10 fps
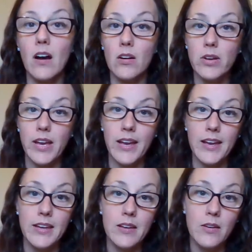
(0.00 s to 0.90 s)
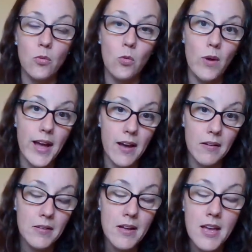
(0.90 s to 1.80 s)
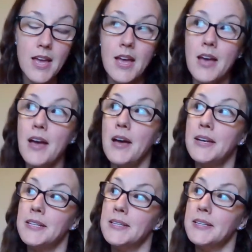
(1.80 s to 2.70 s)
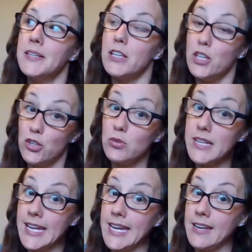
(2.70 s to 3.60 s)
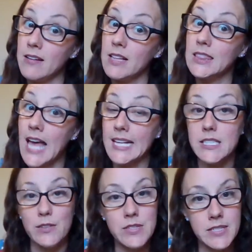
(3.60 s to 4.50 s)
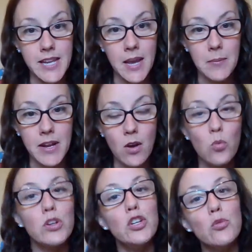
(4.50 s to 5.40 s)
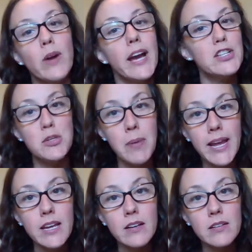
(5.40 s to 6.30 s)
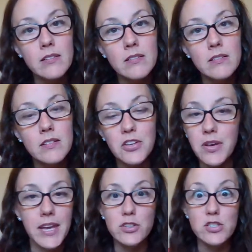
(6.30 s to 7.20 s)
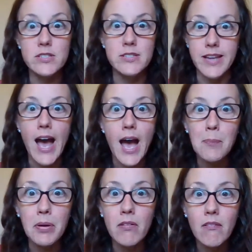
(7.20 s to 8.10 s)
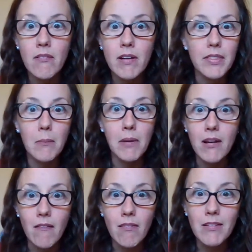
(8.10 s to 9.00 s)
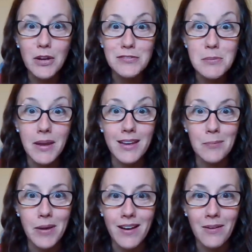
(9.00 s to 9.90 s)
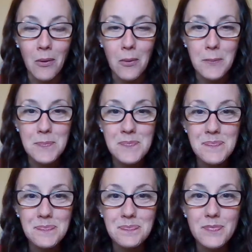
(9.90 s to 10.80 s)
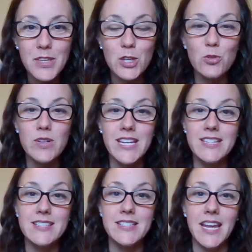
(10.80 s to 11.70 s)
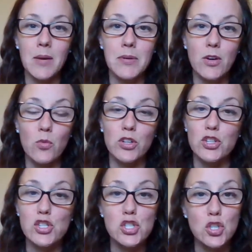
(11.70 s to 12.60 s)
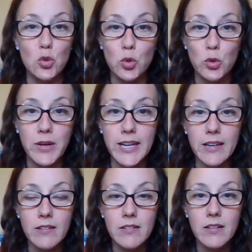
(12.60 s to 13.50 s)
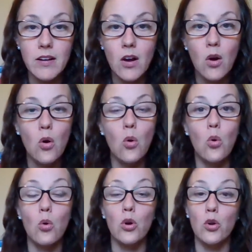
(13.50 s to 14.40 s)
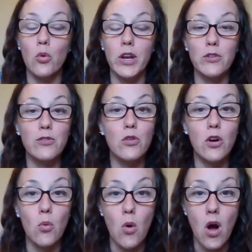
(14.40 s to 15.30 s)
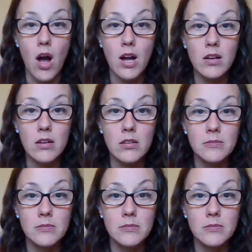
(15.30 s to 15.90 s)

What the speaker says: Okay, well, you need lots of stamina when you ride your bike. You can't just stop in the middle. You have to make it back home. You need stamina when you're scootering or going for a walk.